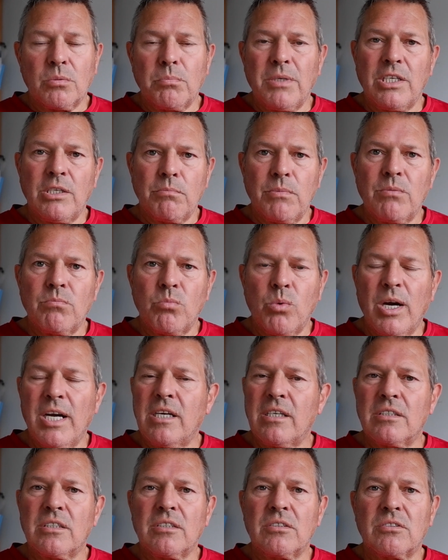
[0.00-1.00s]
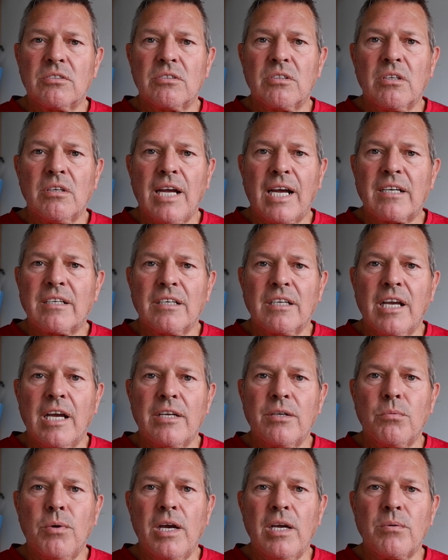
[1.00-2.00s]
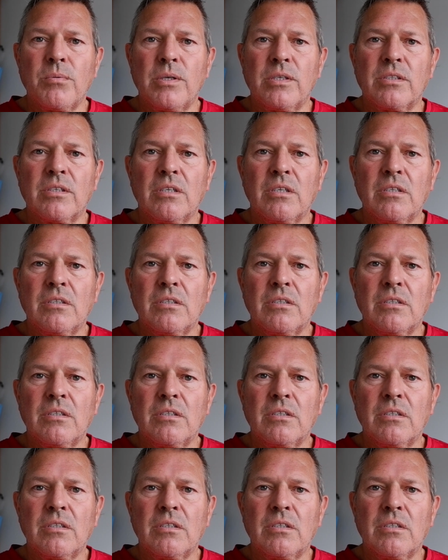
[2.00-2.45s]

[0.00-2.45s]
minimum wordage I can get away with?